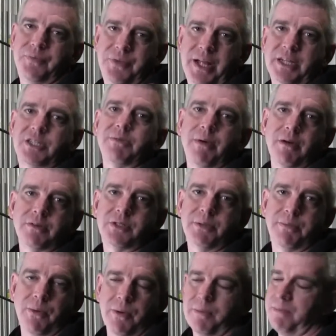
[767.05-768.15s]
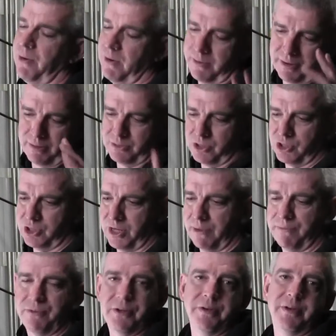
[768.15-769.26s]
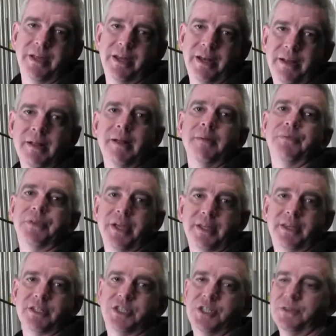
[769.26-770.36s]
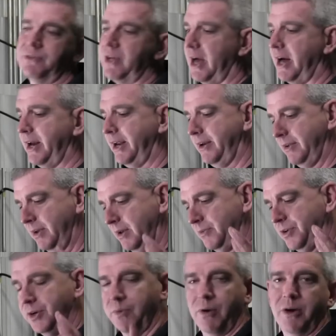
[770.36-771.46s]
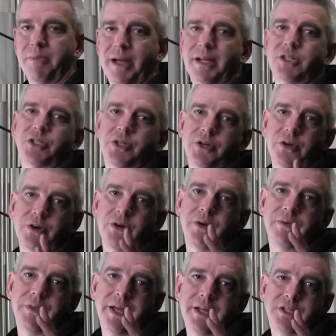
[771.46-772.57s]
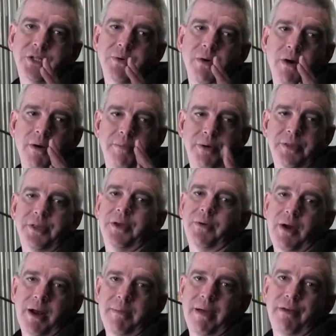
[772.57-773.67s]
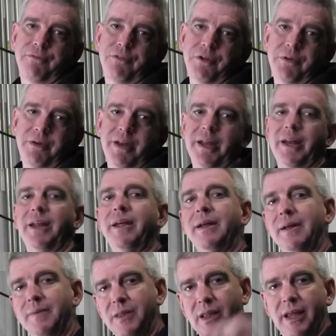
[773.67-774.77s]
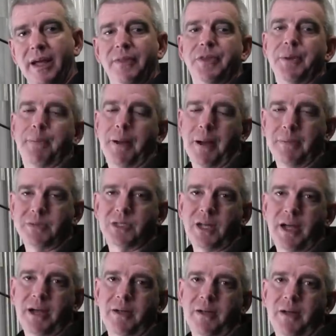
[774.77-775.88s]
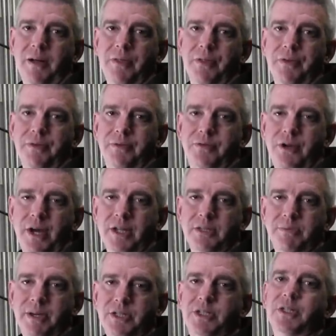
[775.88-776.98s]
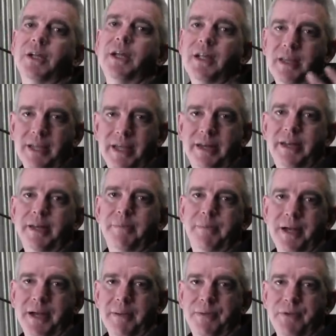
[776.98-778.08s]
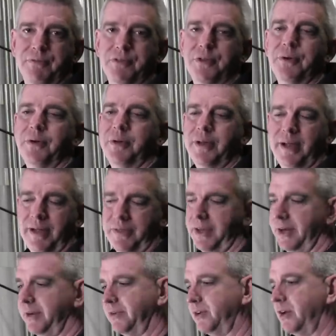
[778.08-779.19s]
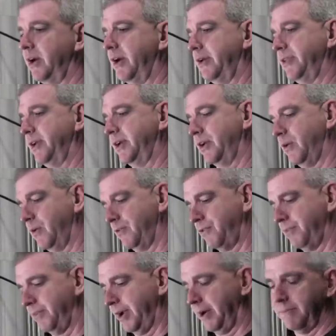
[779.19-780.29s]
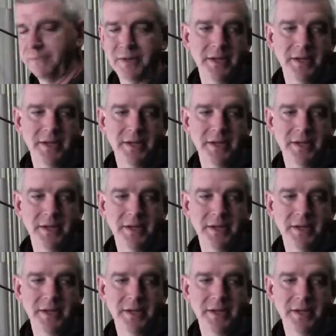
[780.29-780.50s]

That's the most important part. Don't just dump fluid in it, think that you've got it. You want to make sure that you are putting the right amount of fluid in it, letting the pump cycle on the transmission, letting it pick up the fluid and then and then going from there.